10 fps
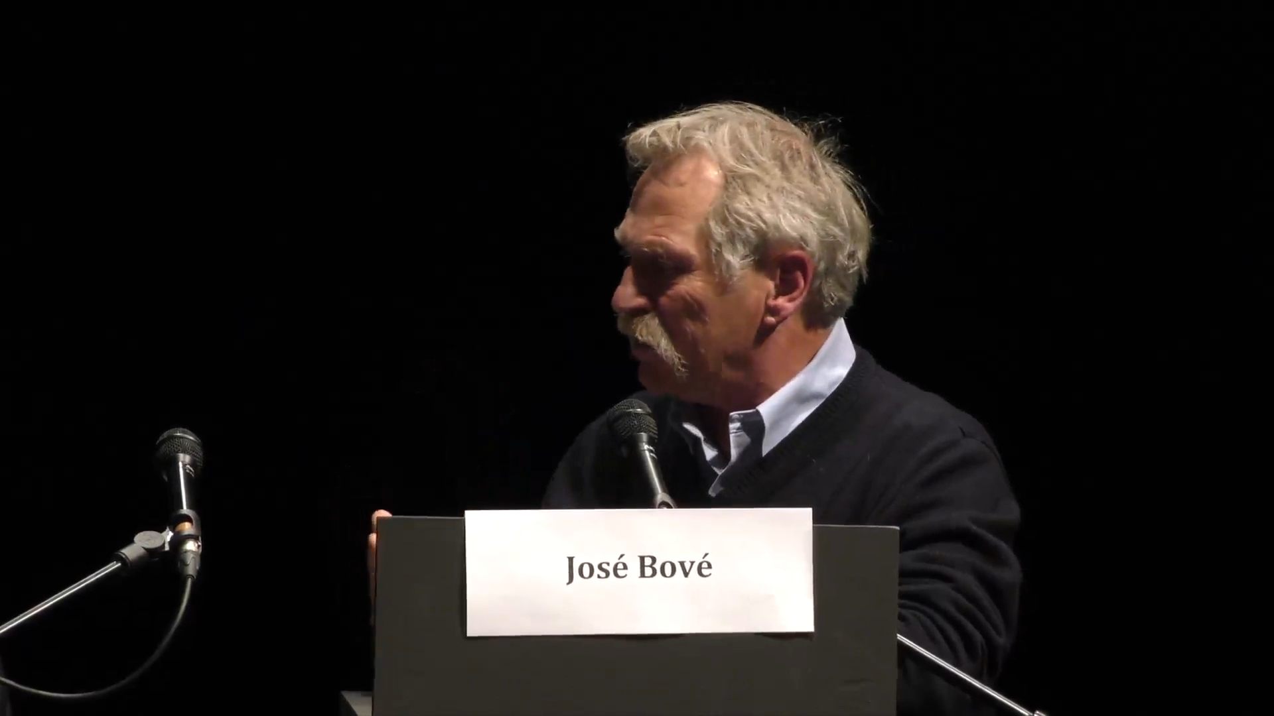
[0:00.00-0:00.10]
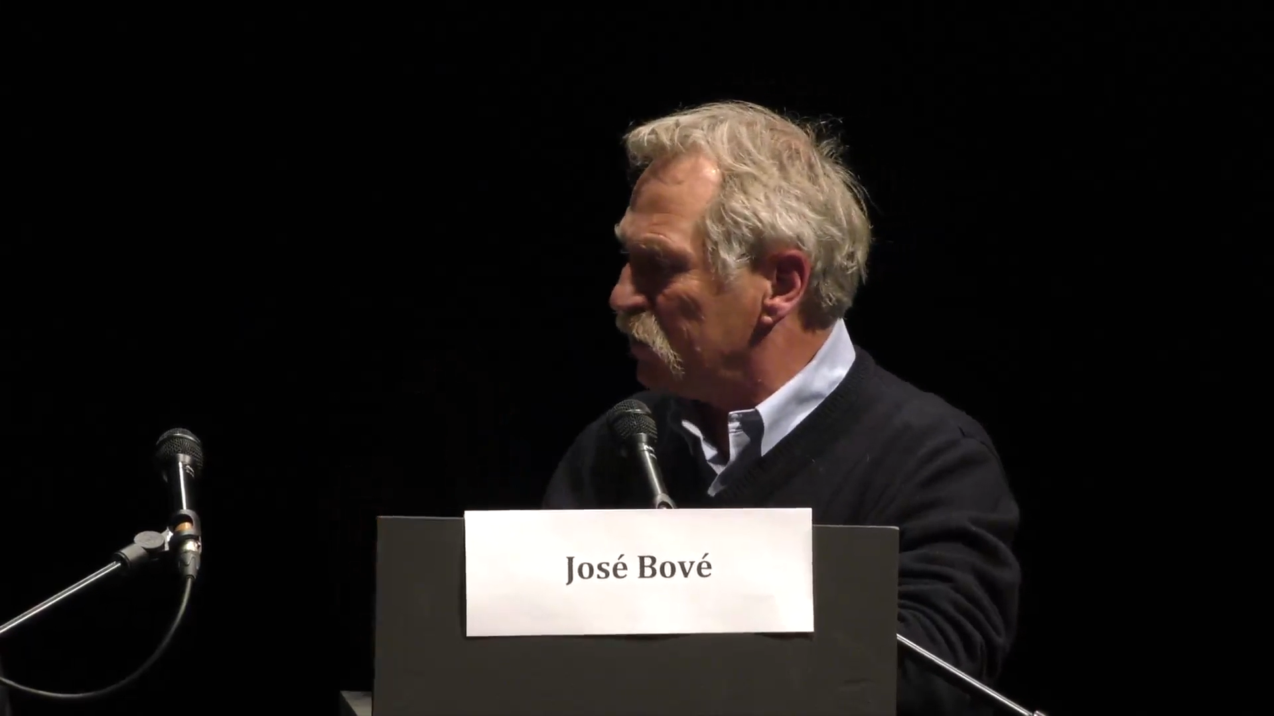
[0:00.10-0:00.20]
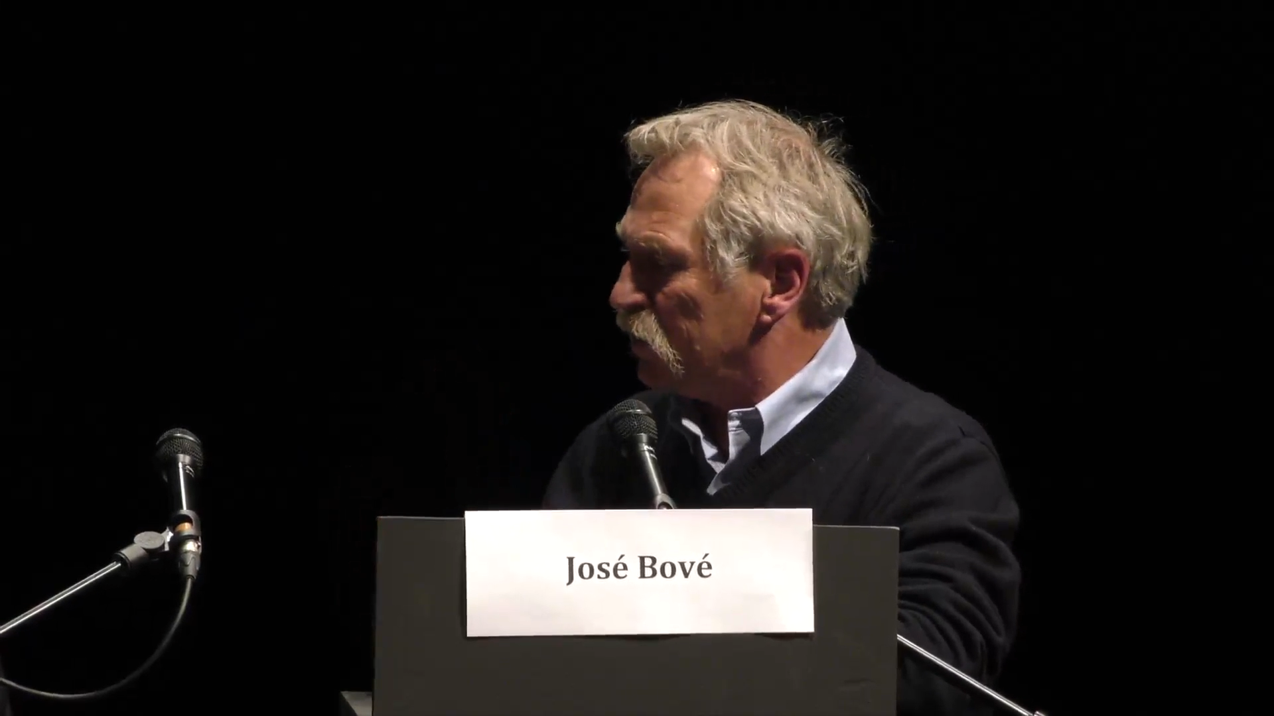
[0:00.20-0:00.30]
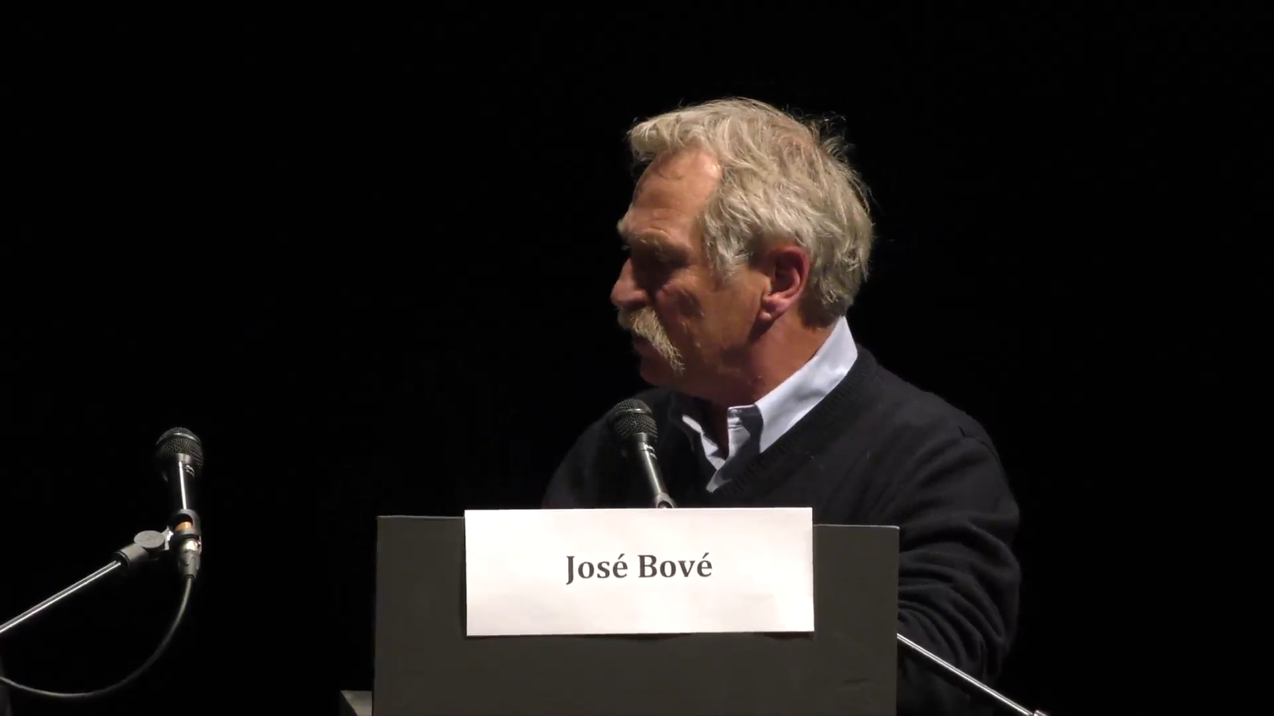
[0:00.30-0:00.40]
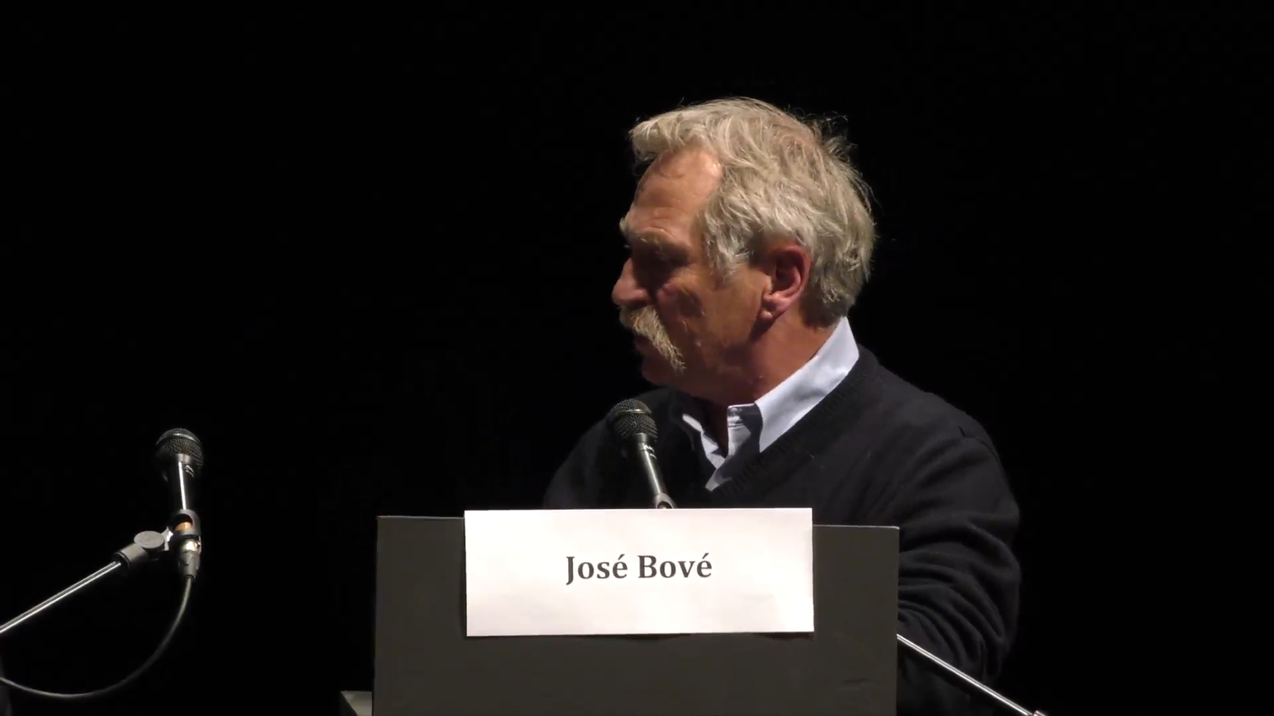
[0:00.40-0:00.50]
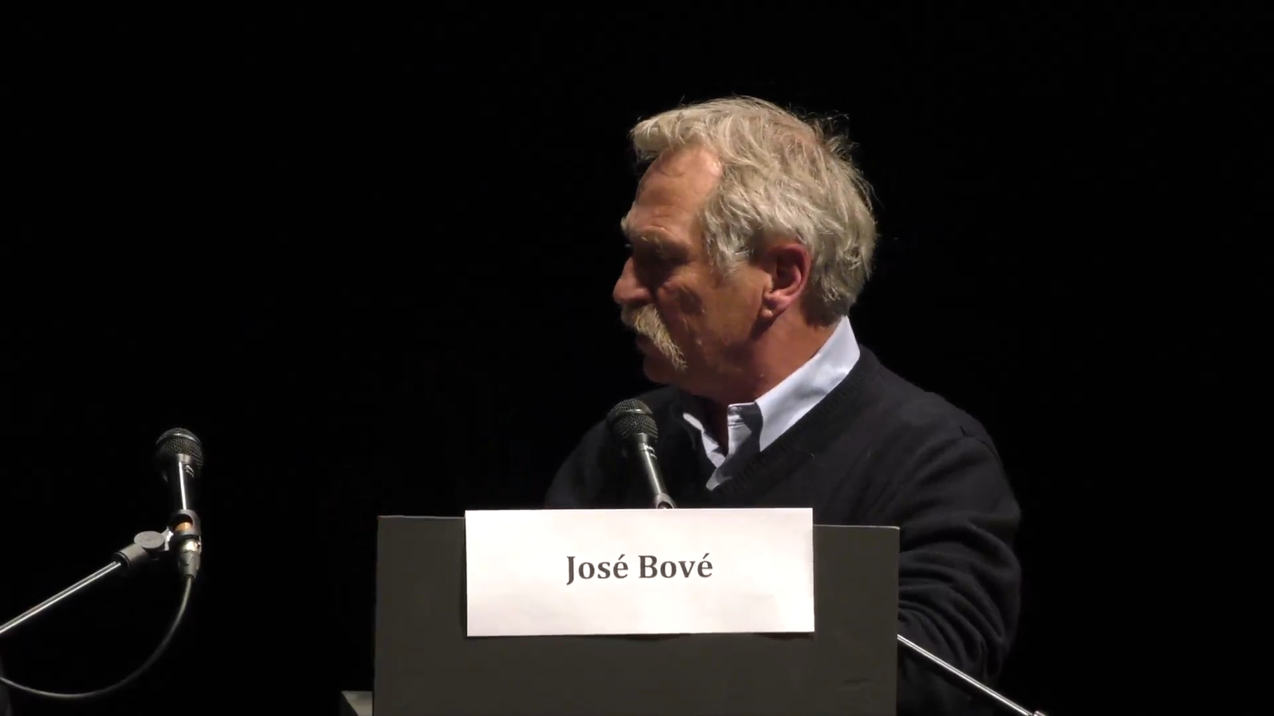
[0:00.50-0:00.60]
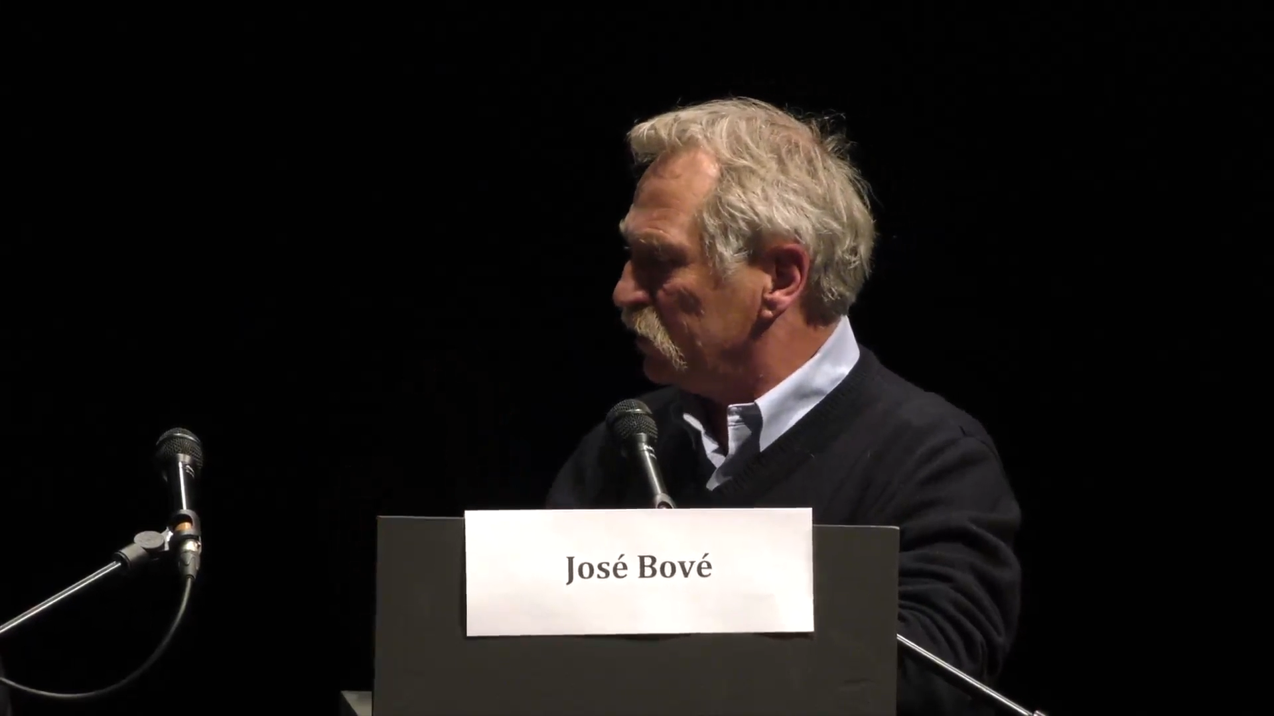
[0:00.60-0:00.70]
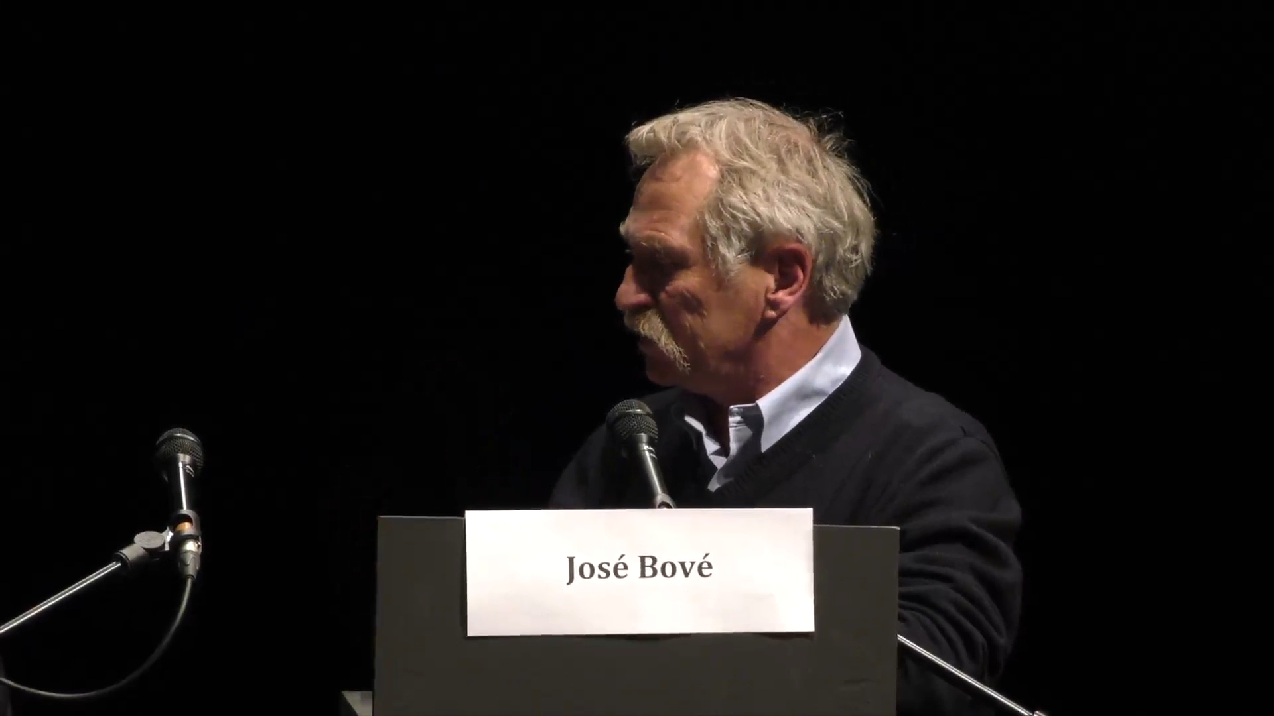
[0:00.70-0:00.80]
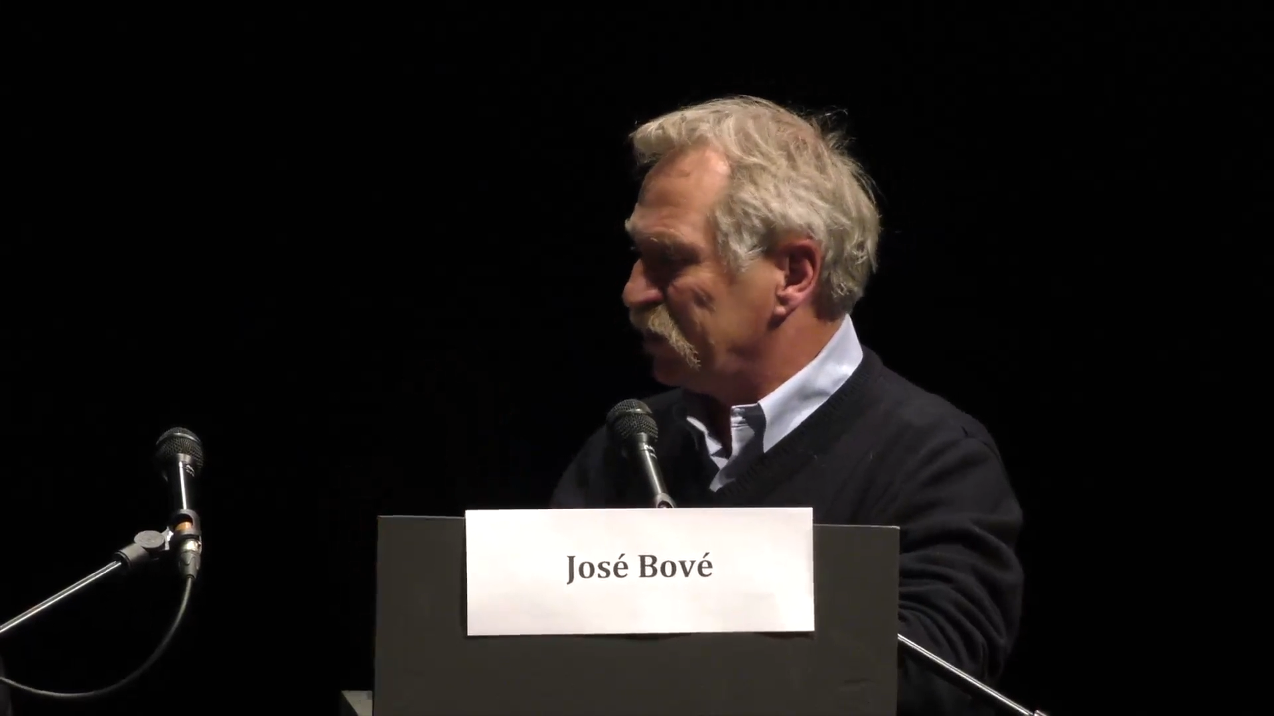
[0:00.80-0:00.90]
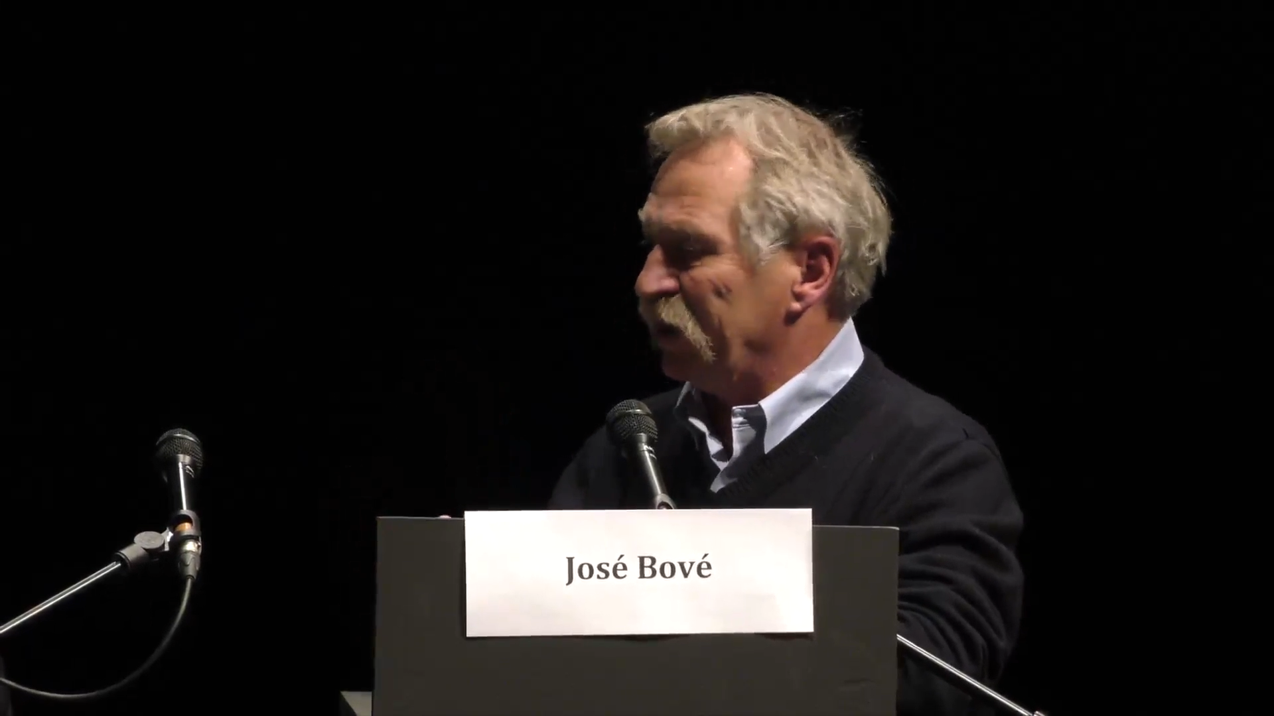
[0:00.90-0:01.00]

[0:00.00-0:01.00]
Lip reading: the system,